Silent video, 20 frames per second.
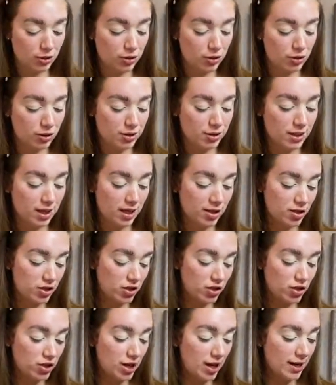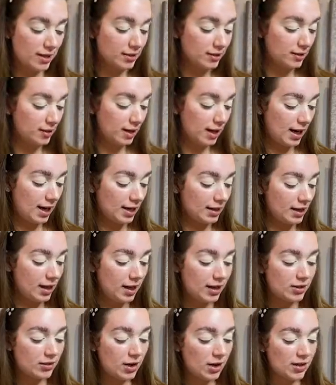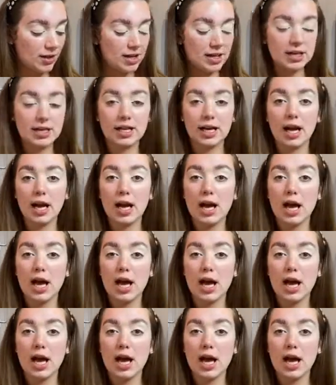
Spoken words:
/ gel eyeliner, I think.